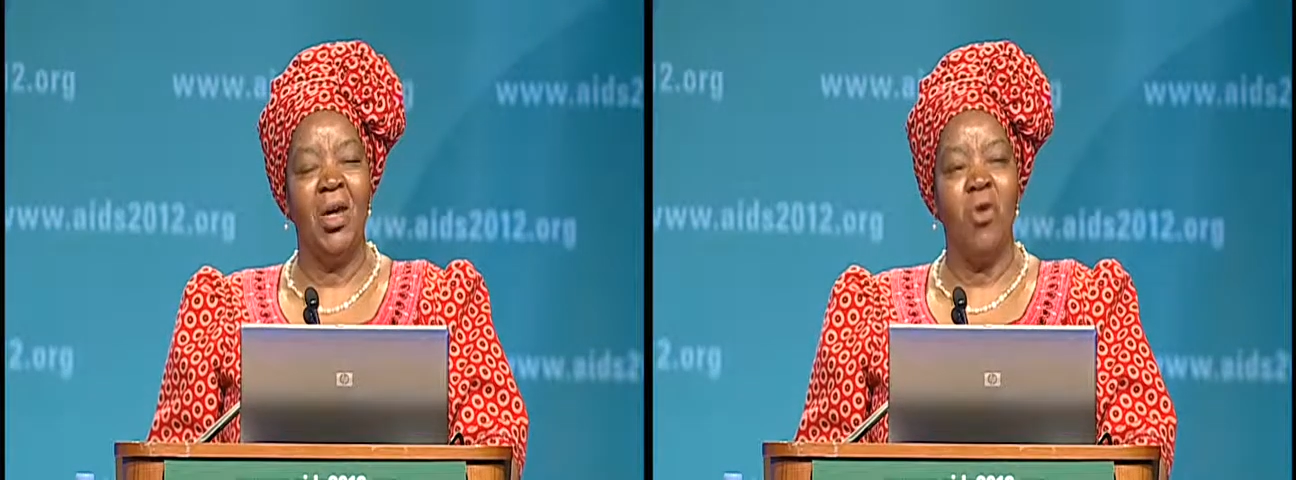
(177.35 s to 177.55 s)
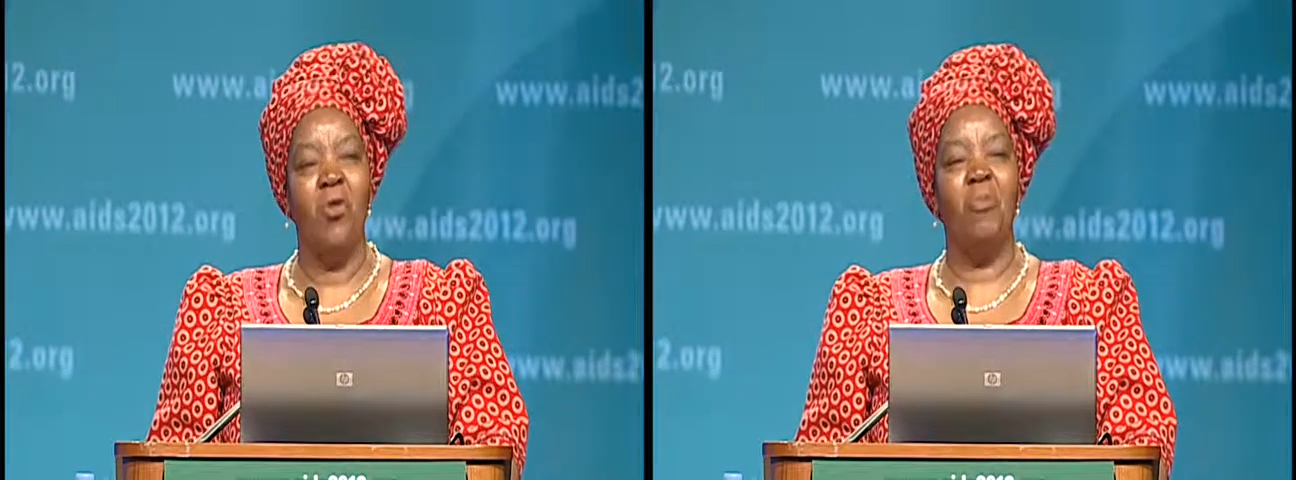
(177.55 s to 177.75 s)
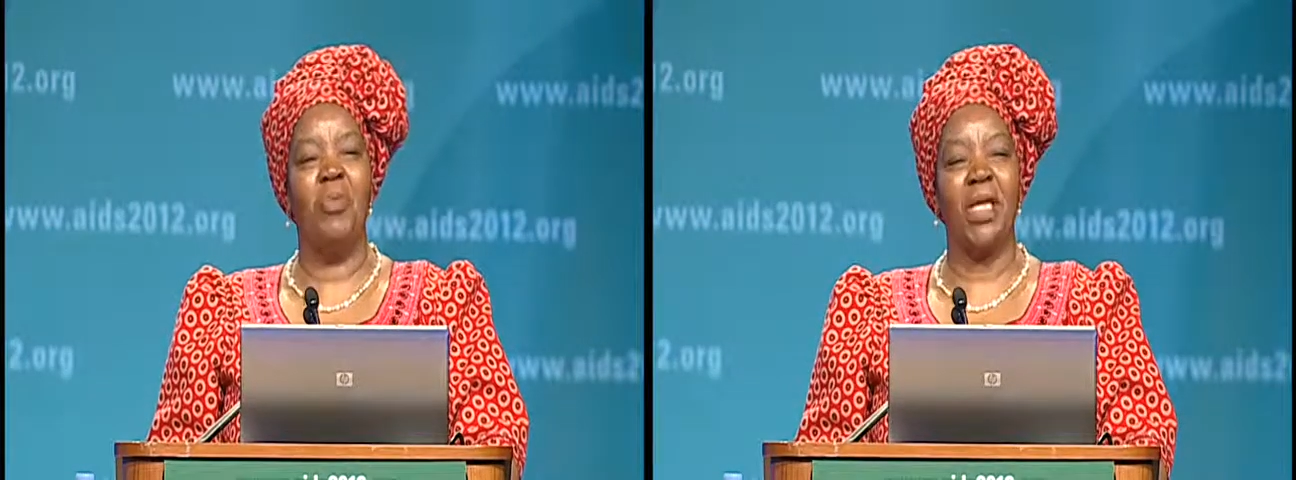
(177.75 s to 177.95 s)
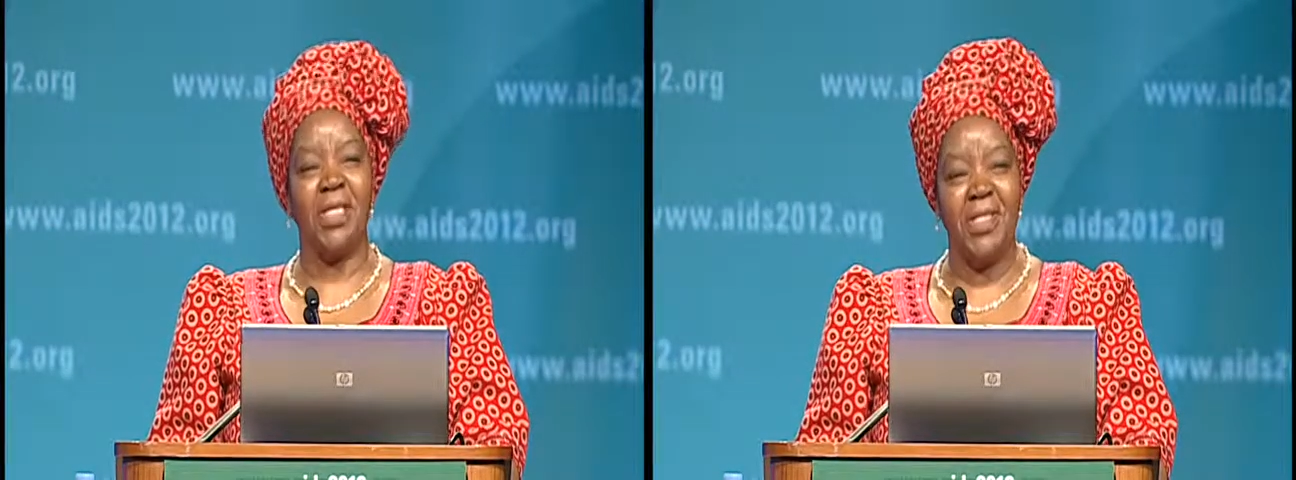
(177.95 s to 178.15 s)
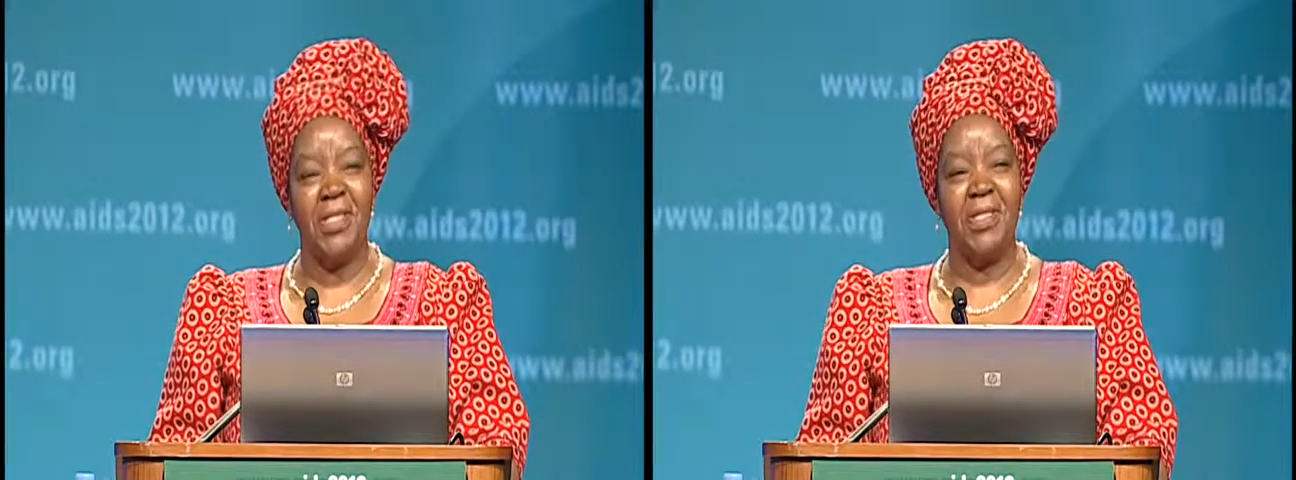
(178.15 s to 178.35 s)
who
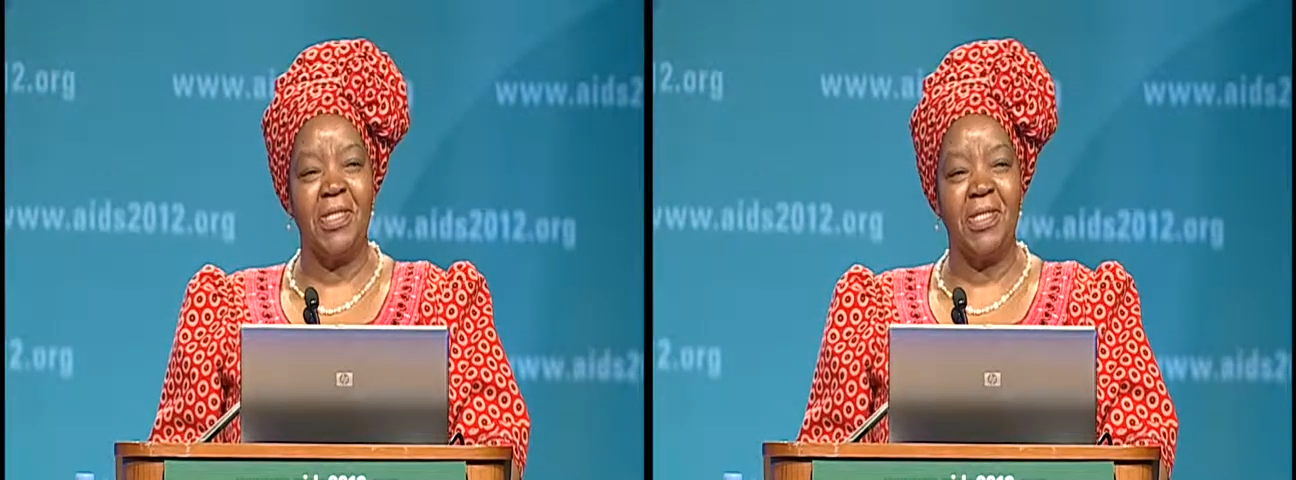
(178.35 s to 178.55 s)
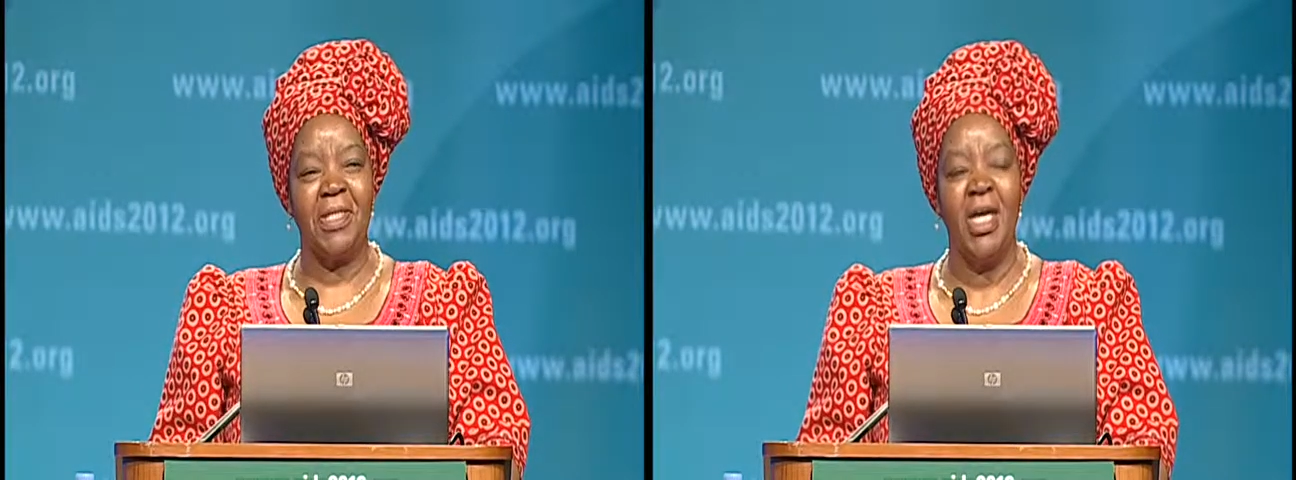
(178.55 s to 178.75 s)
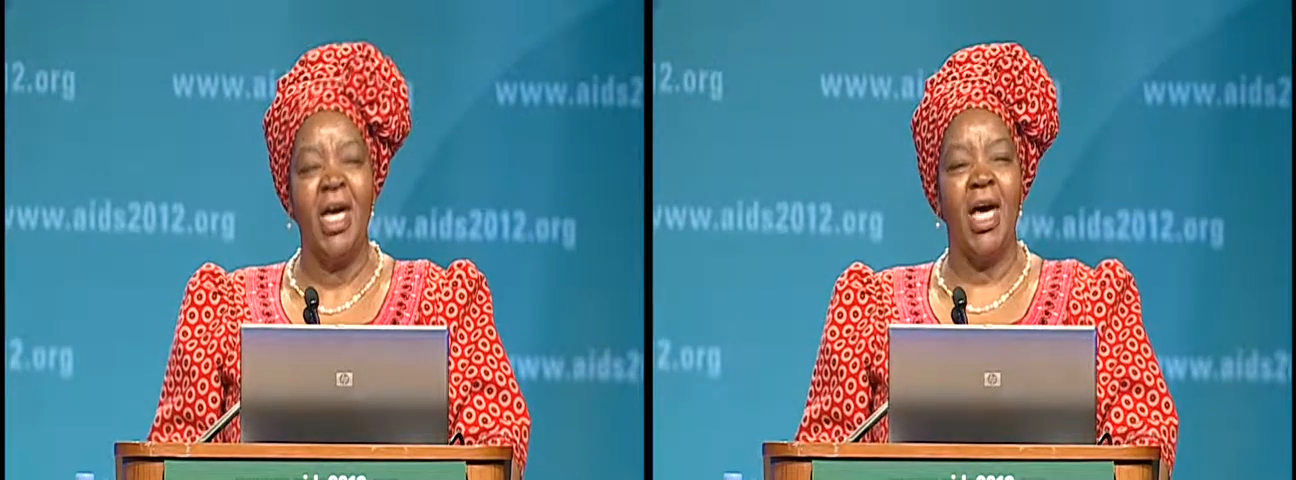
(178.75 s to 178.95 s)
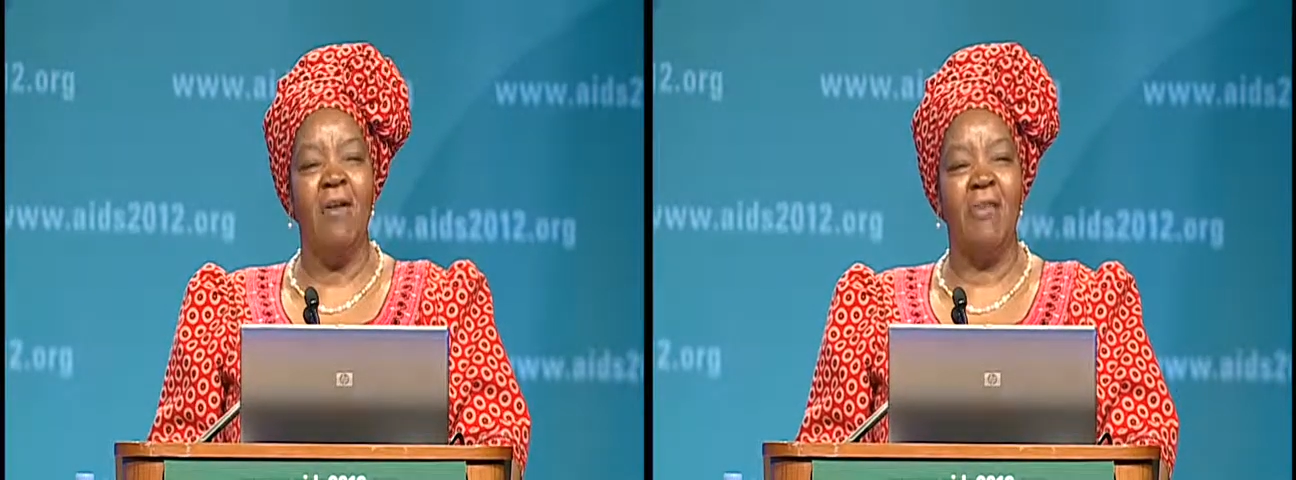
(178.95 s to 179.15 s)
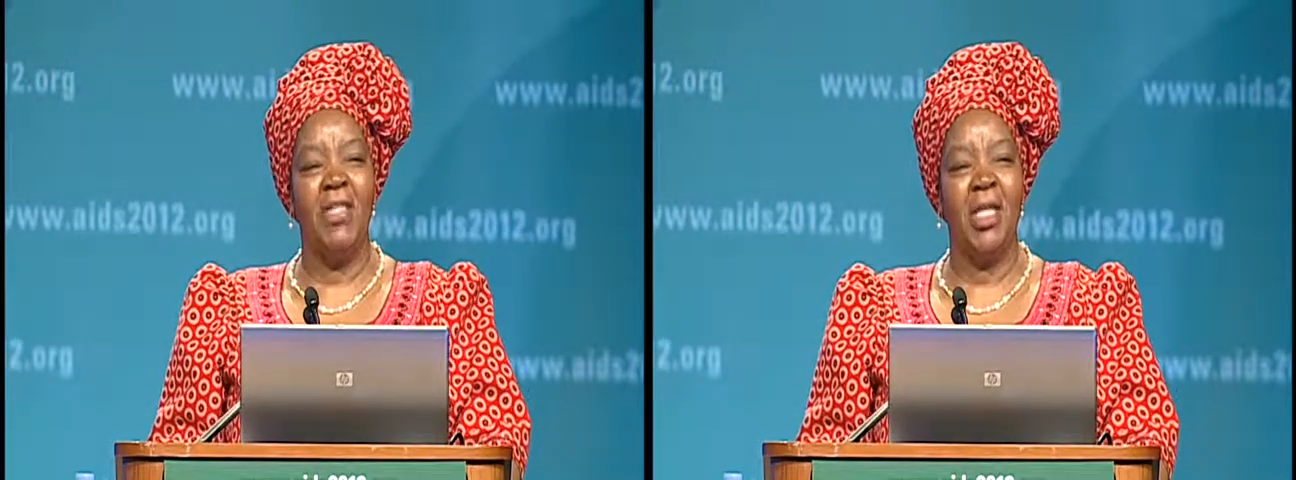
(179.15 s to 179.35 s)
practices
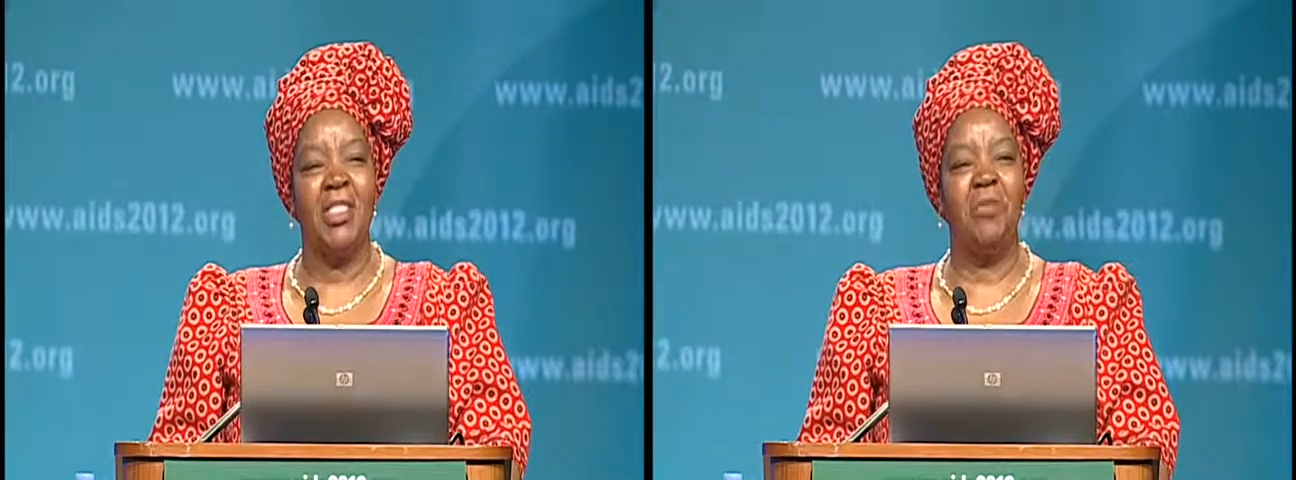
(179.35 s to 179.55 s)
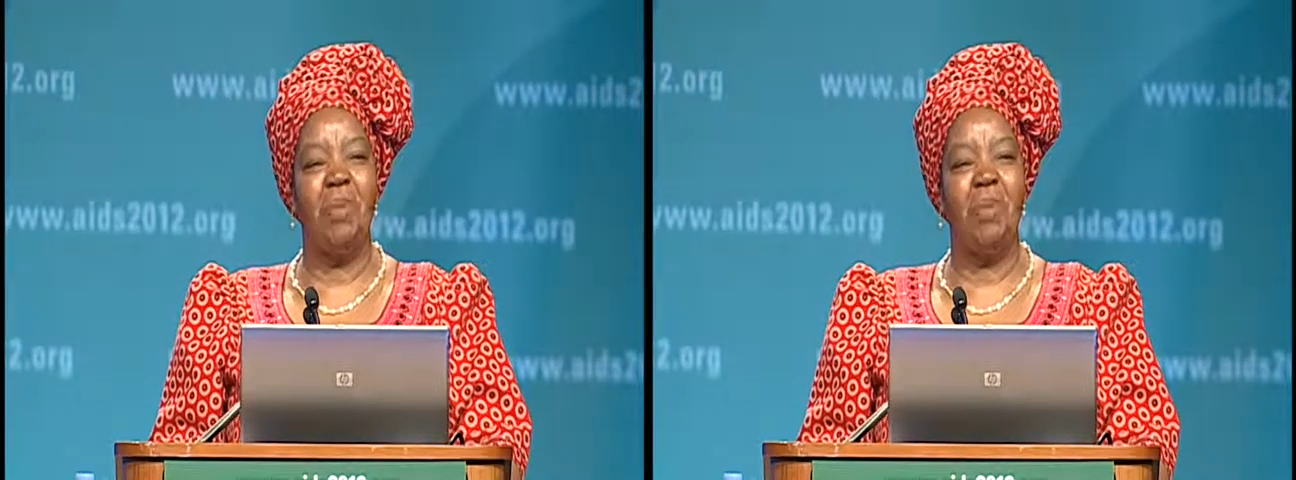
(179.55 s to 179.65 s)
evidence